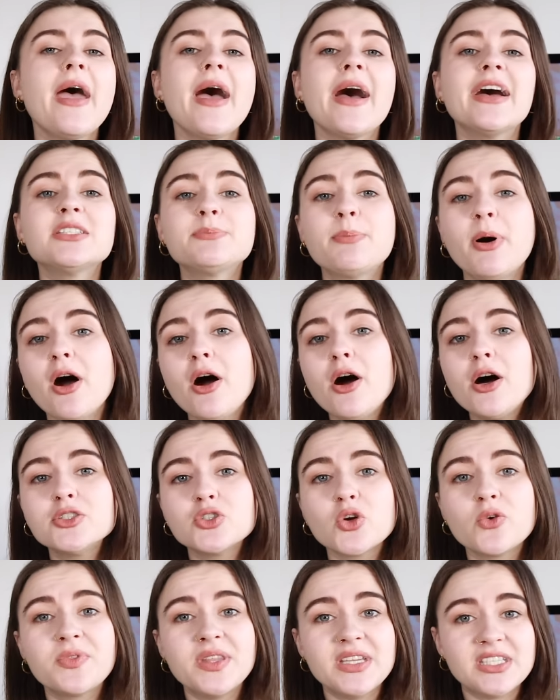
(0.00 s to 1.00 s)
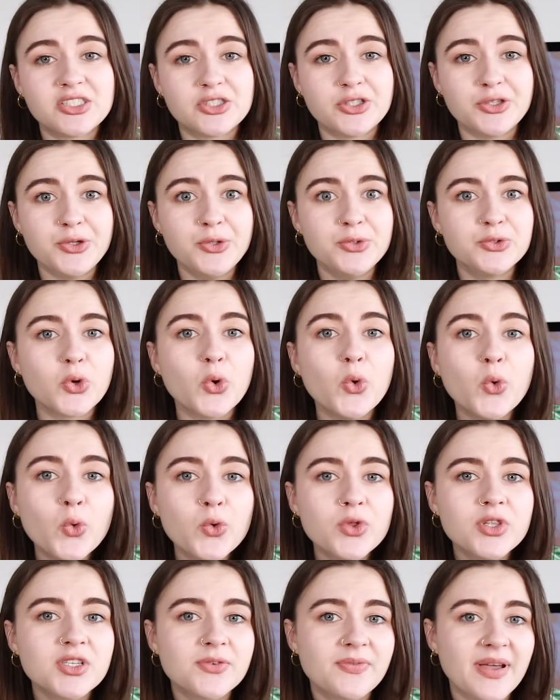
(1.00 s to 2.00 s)
As part of this suit,
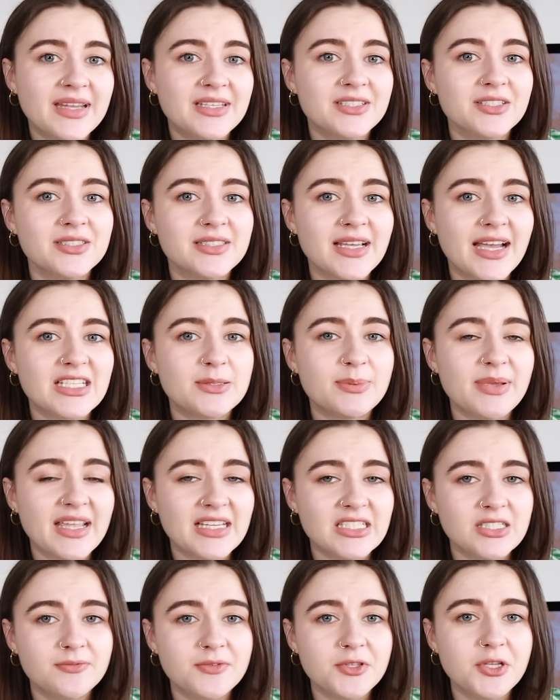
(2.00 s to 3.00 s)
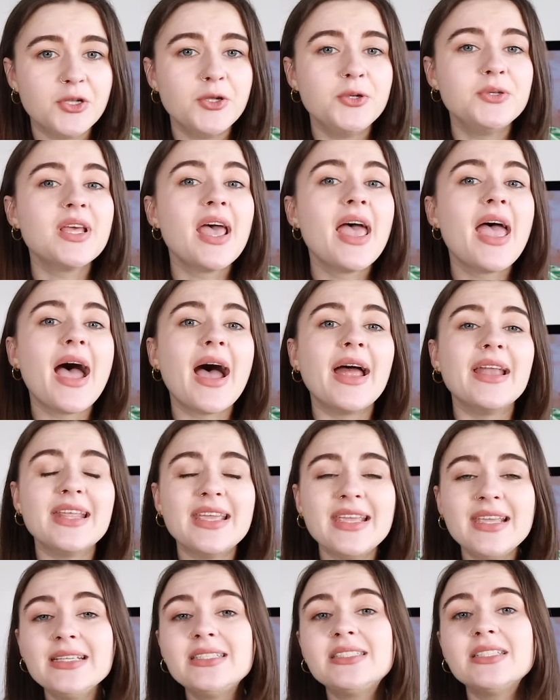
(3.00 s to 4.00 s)
all the defendants had to be interviewed, and
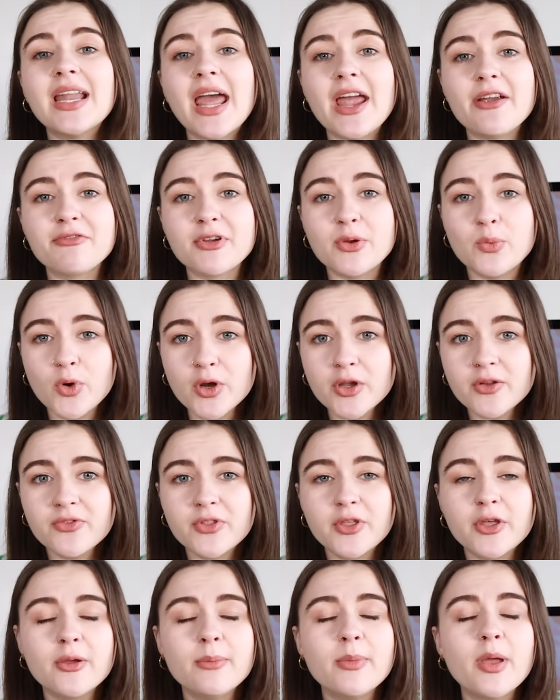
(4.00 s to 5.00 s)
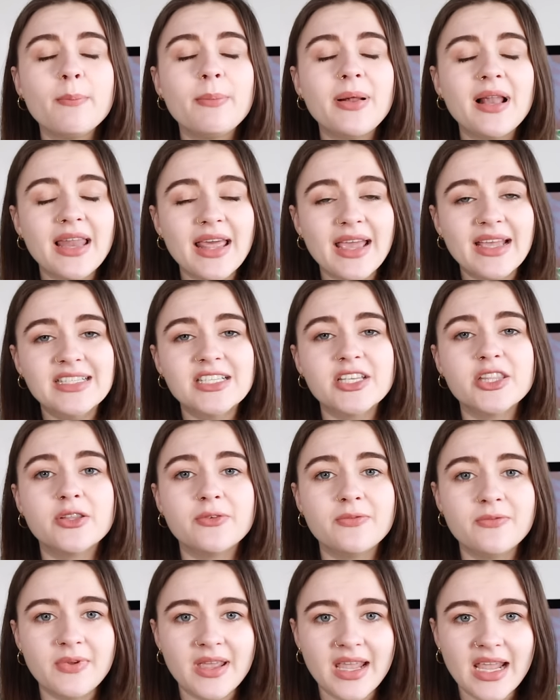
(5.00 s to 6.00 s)
each and every one of them pled the
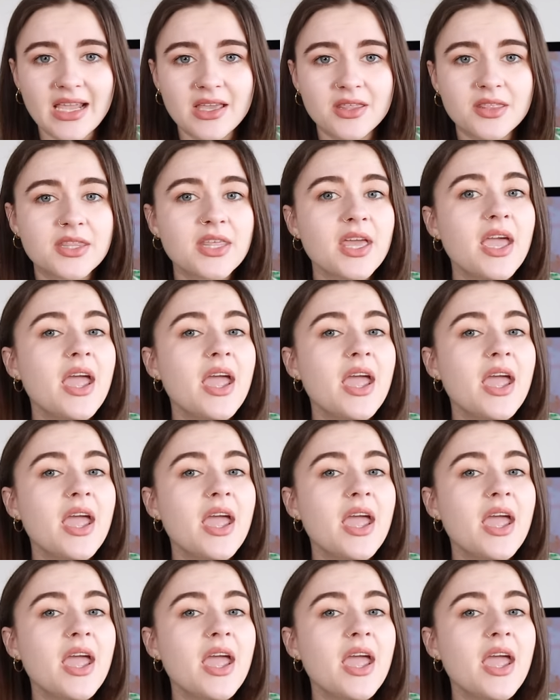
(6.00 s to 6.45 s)
fifth.